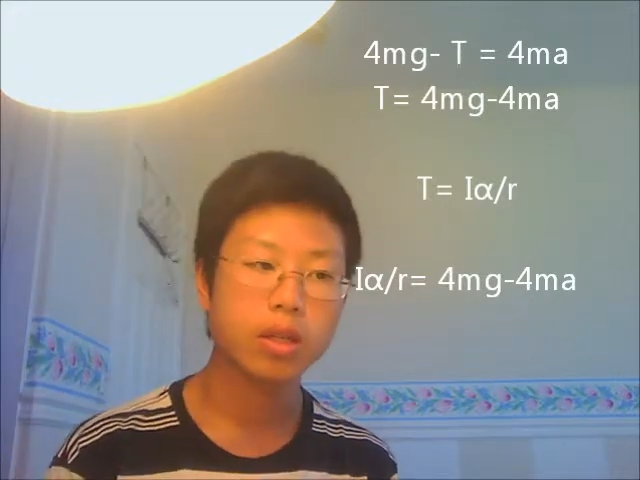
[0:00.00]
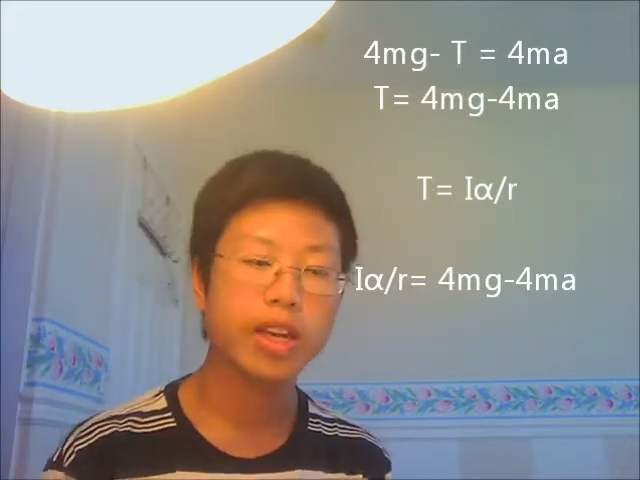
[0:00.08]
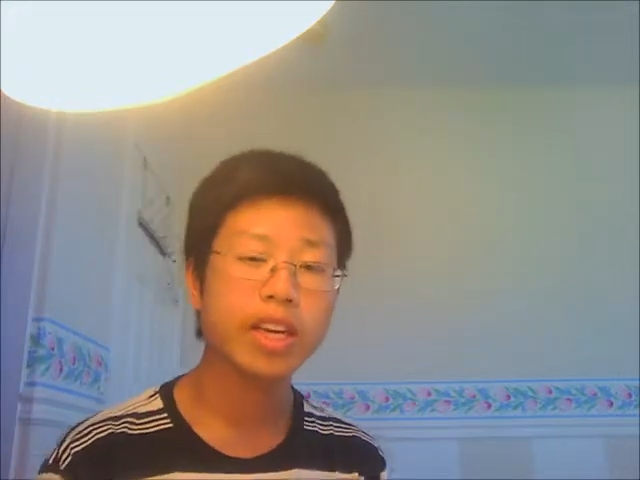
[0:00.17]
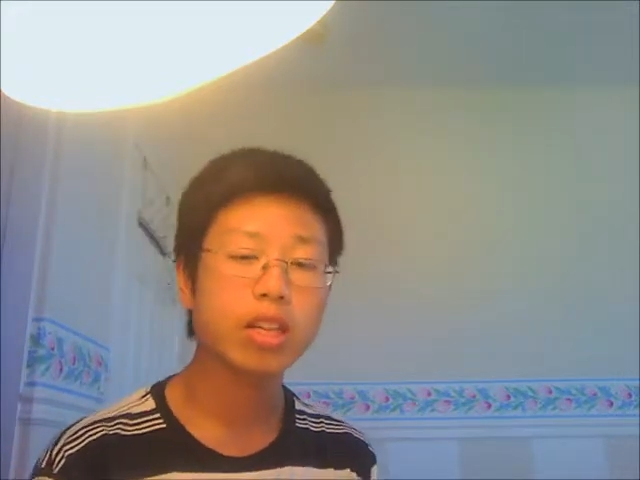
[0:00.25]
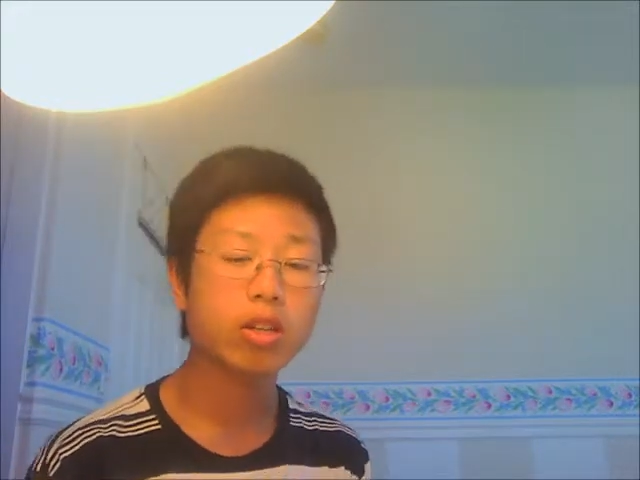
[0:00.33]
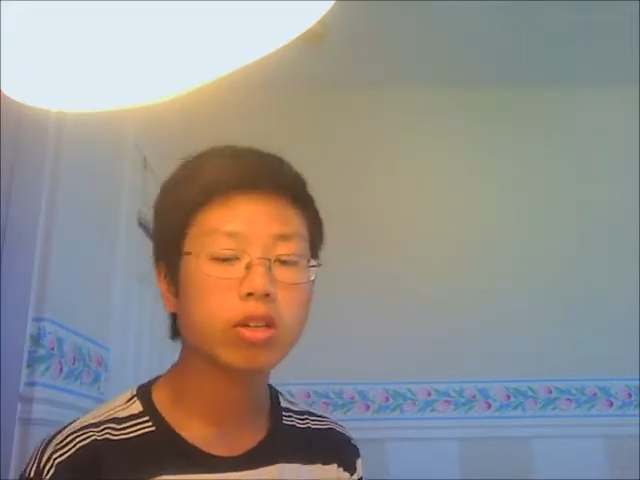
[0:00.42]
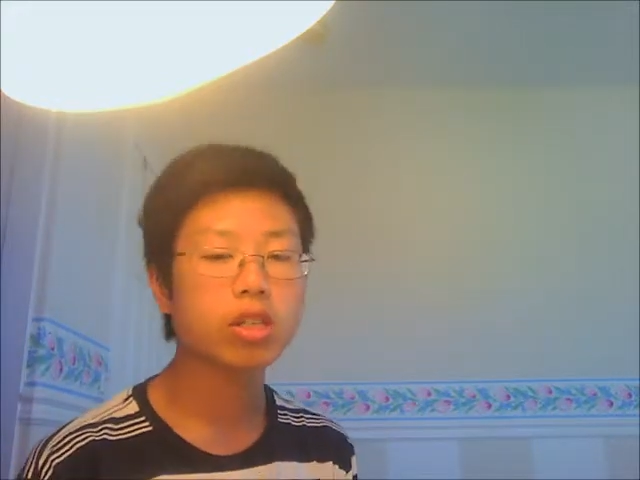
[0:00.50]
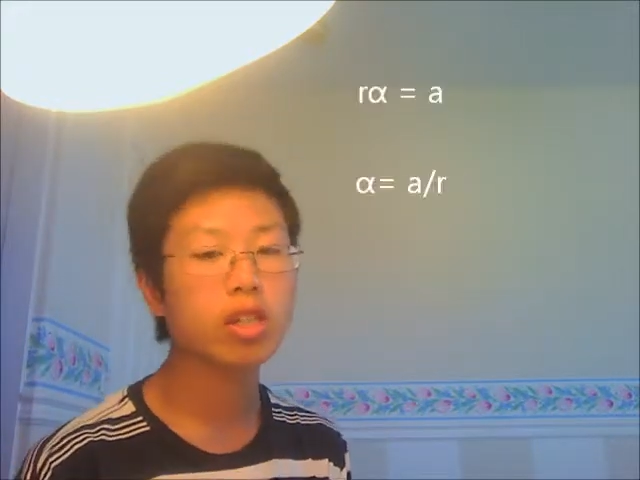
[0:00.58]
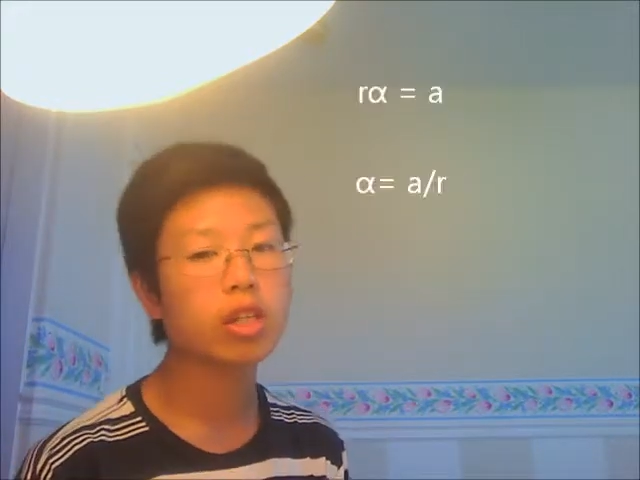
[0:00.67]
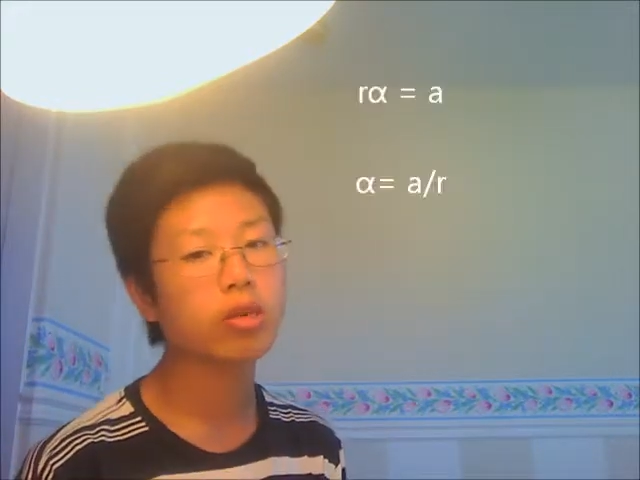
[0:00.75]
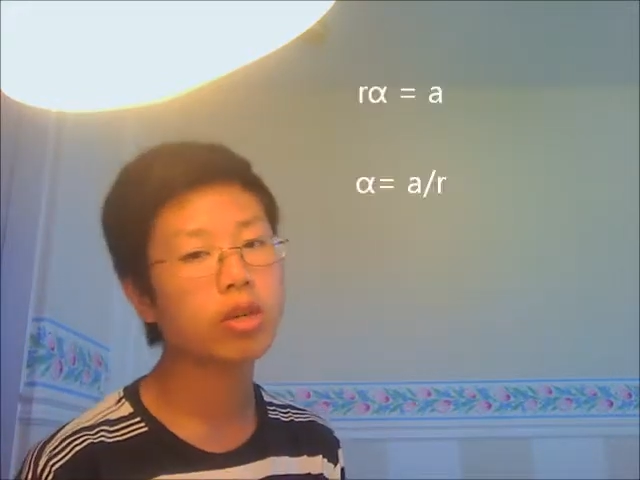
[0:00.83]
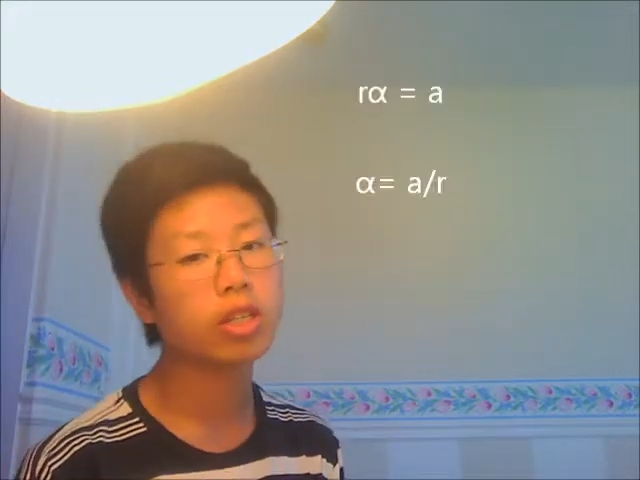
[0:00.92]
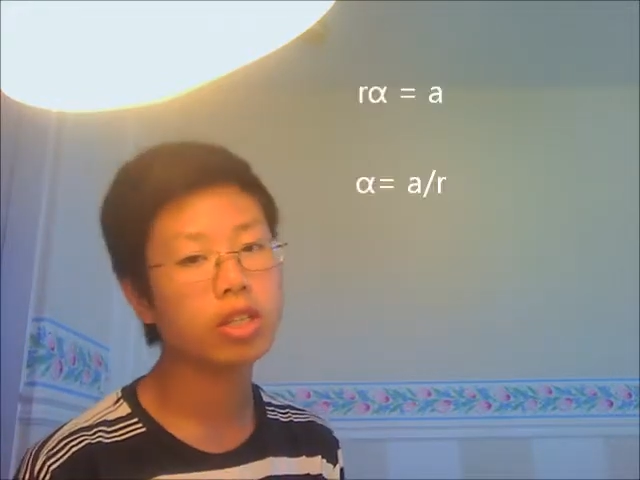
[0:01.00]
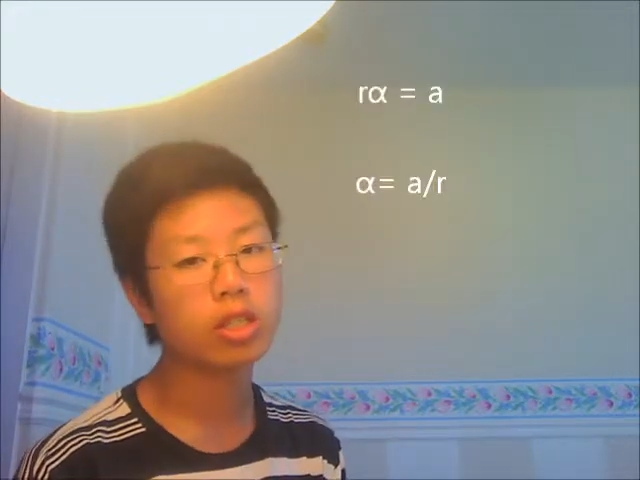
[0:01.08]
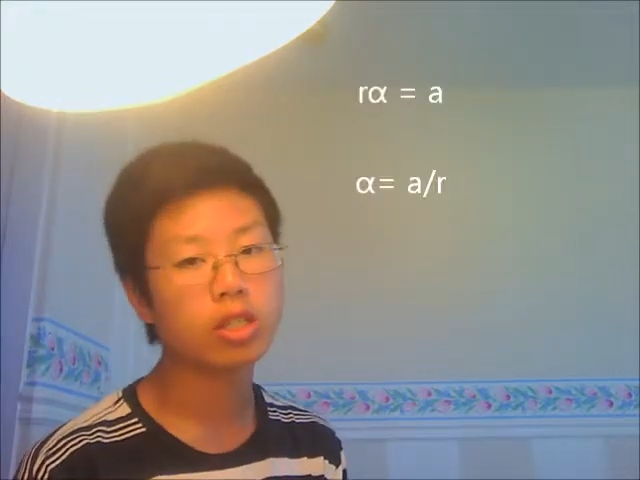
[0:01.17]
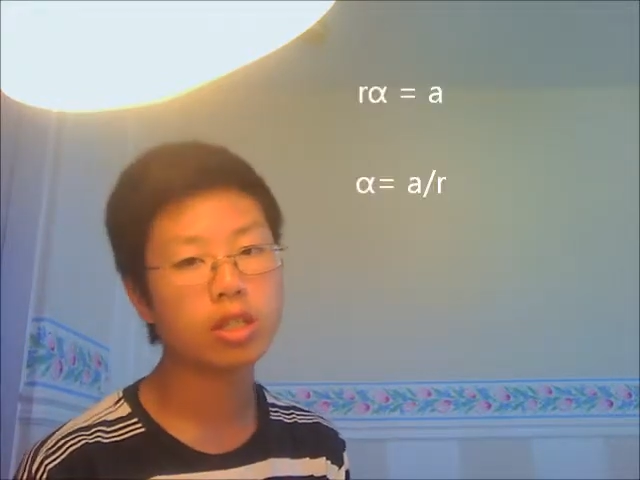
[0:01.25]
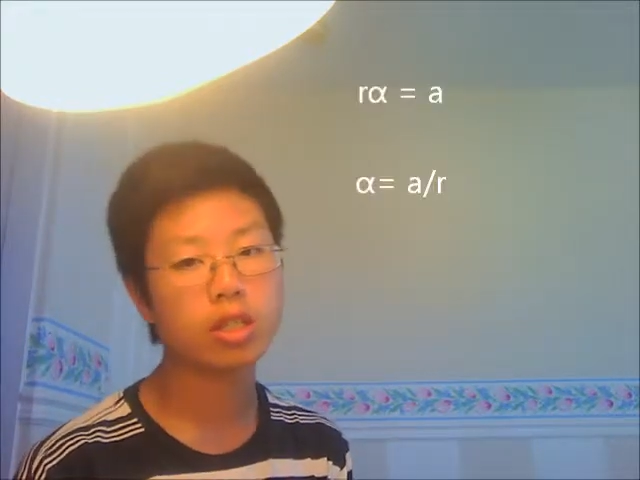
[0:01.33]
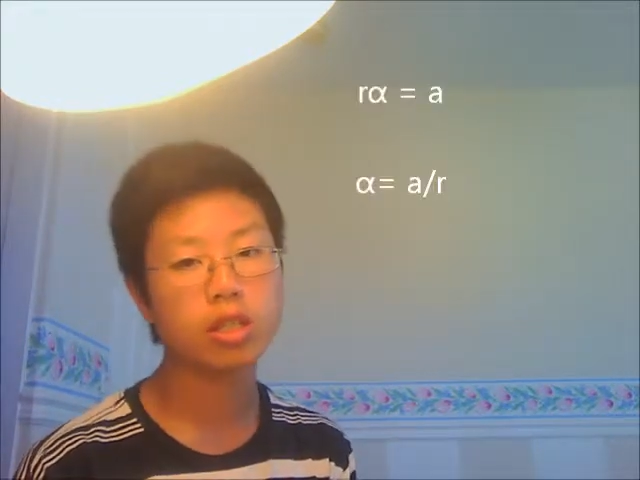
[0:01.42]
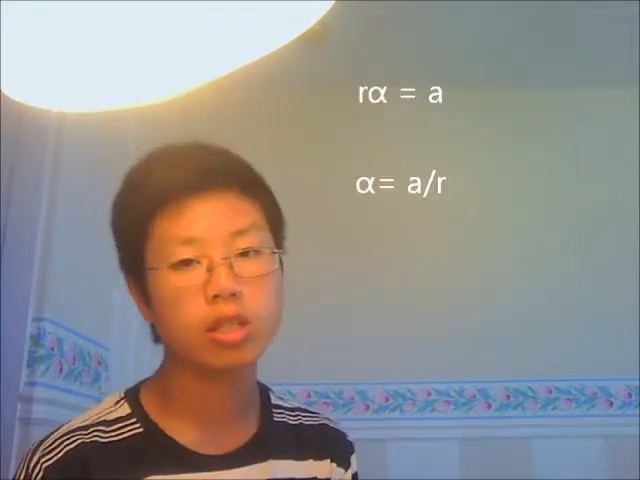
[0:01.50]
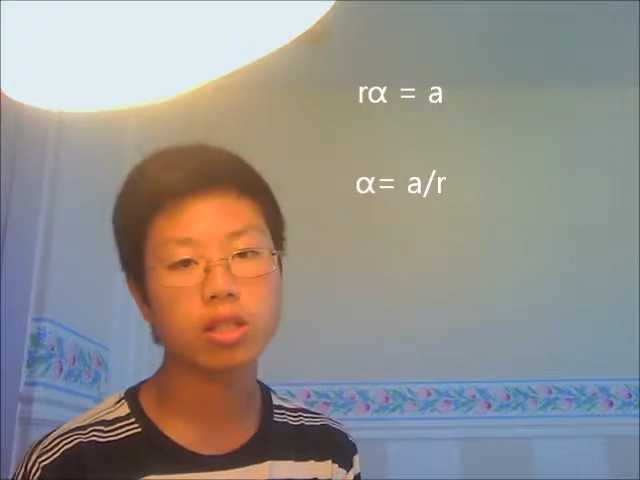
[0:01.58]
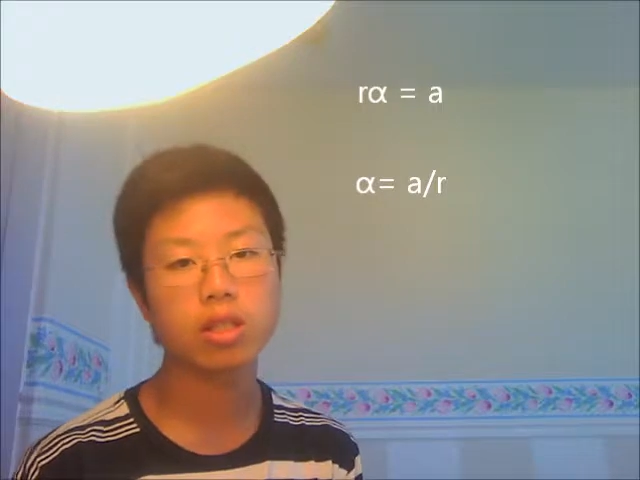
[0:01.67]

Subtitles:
angular acceleration